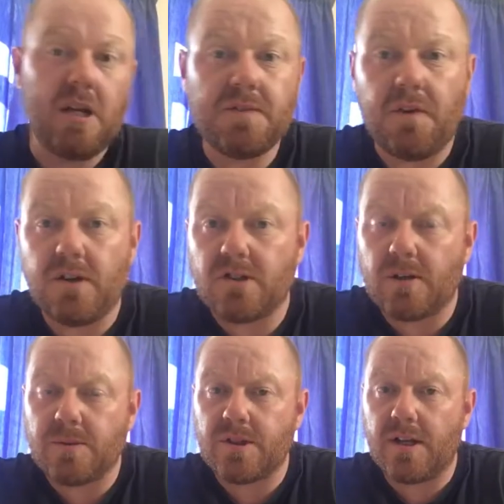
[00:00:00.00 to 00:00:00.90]
as far as I'm
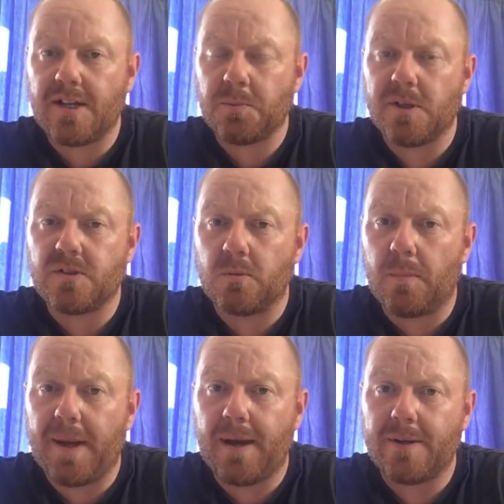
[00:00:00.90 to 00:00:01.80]
concerned, that's what it's all
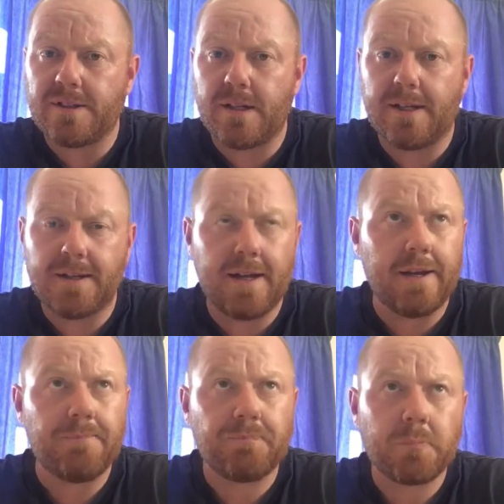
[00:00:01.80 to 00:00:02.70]
about, isn't
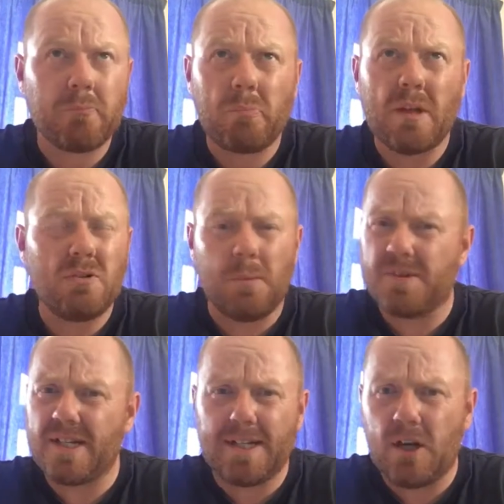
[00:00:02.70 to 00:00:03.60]
it? Not
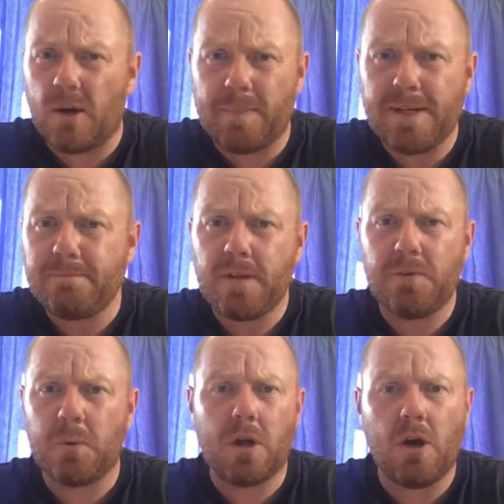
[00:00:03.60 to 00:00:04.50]
particularly hoppy. If
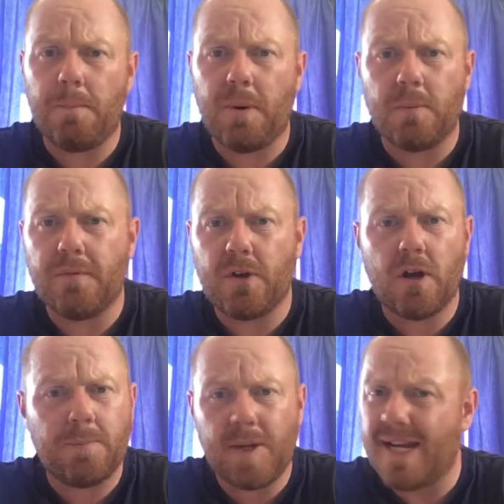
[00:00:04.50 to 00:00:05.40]
you want a hot bomb of an
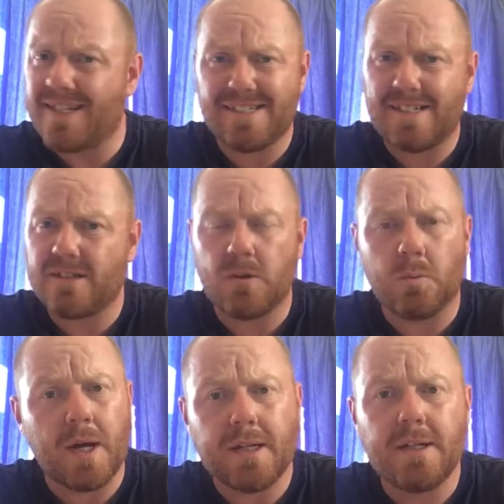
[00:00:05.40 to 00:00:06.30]
IPA, this isn't the
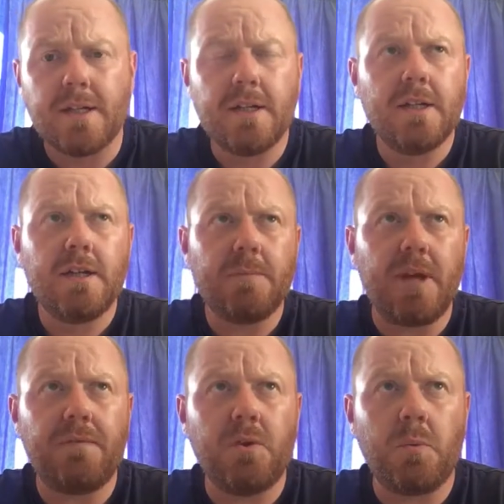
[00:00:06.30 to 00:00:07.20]
one. But
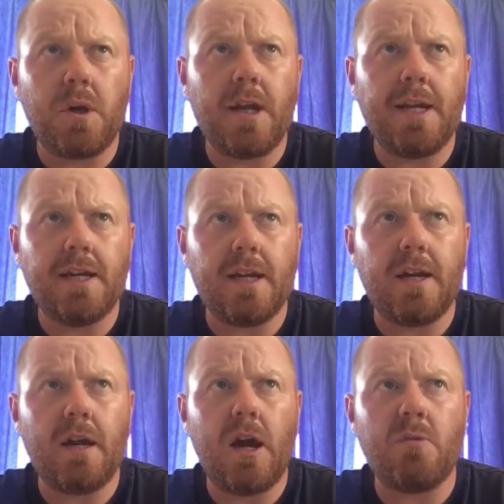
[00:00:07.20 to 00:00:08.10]
if you want
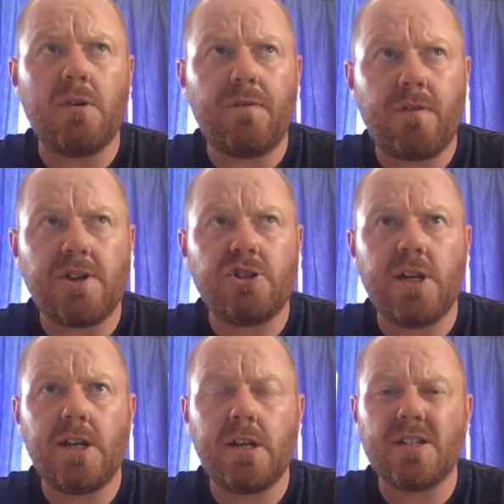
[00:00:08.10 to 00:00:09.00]
a
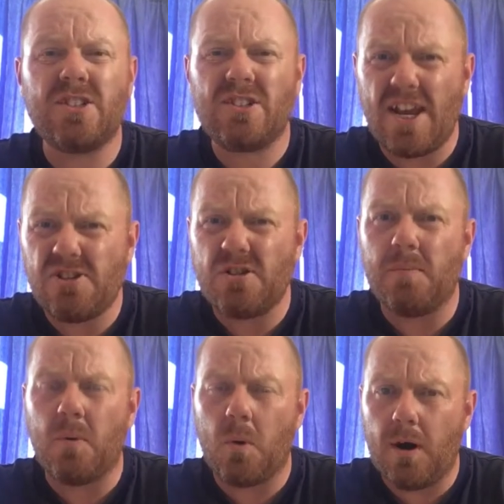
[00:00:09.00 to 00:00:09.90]
refreshing,
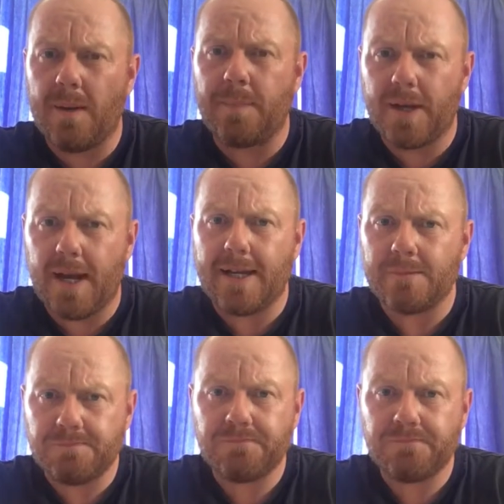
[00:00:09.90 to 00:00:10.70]
sessionable IPA